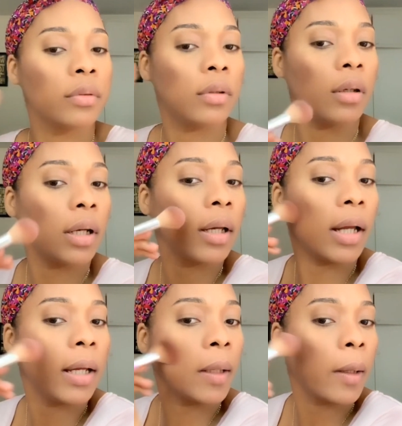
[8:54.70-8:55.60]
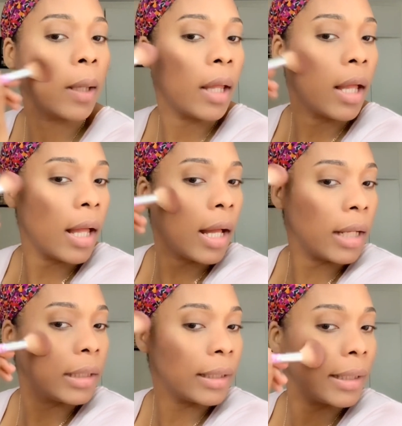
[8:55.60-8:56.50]
Okay, guys,
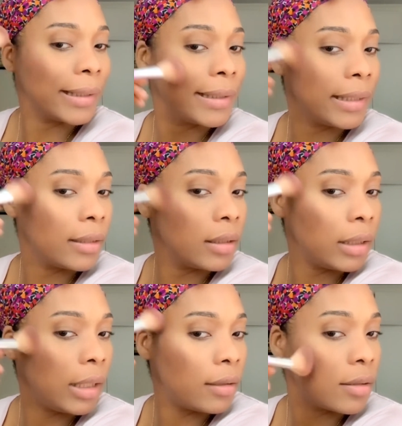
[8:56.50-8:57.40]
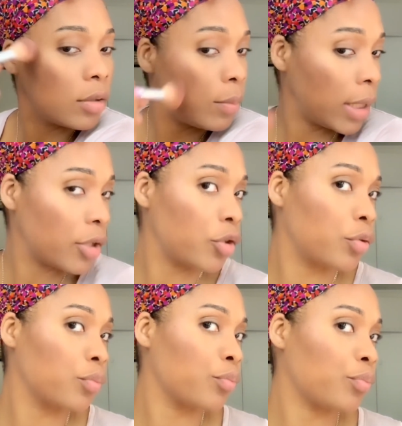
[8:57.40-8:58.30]
I think I did a little too much
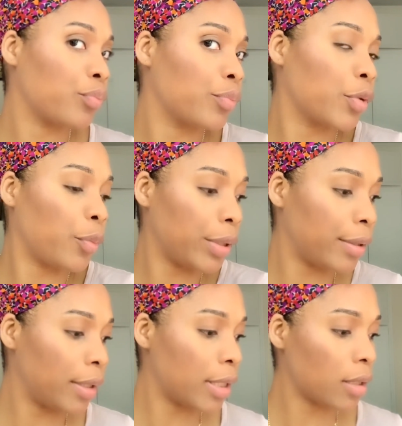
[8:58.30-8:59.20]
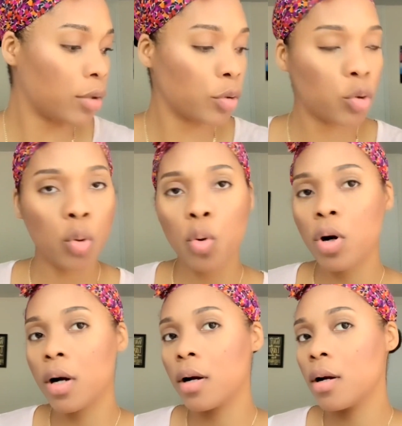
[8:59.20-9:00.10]
with this
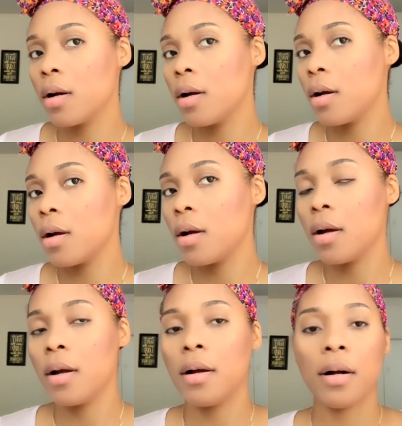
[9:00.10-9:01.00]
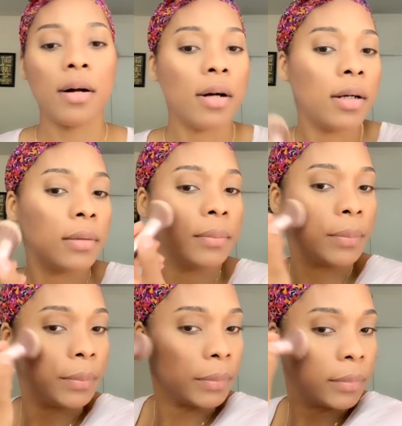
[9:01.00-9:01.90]
contour. I
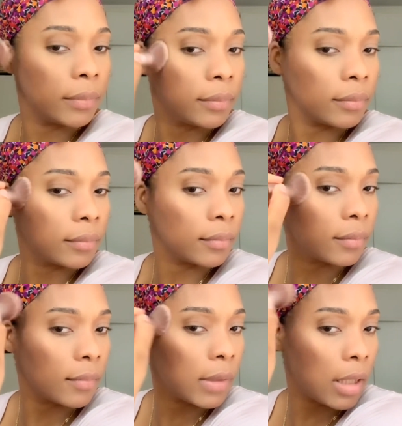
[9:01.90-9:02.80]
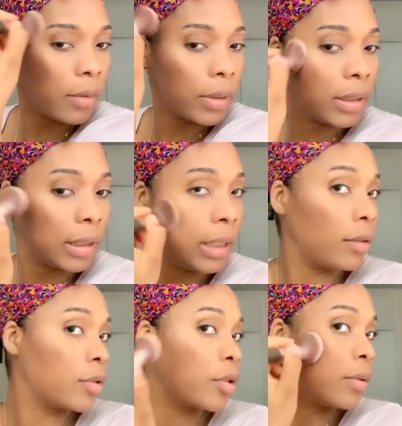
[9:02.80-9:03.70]
went a little too